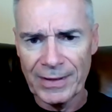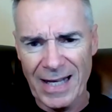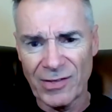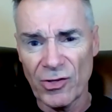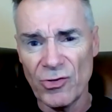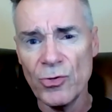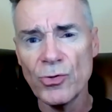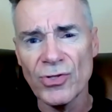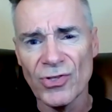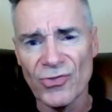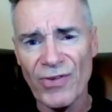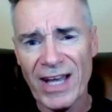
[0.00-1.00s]
like the
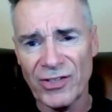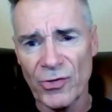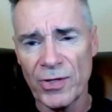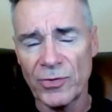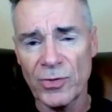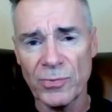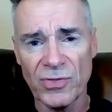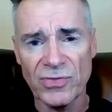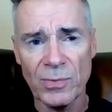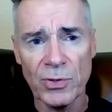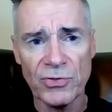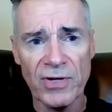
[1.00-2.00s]
nuisance factor in terms of
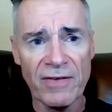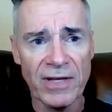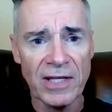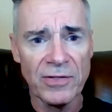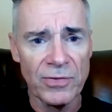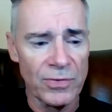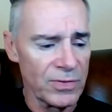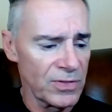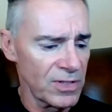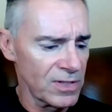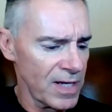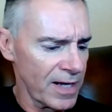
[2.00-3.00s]
someone driving into you is
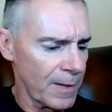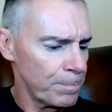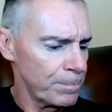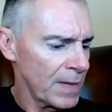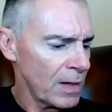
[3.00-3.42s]
just like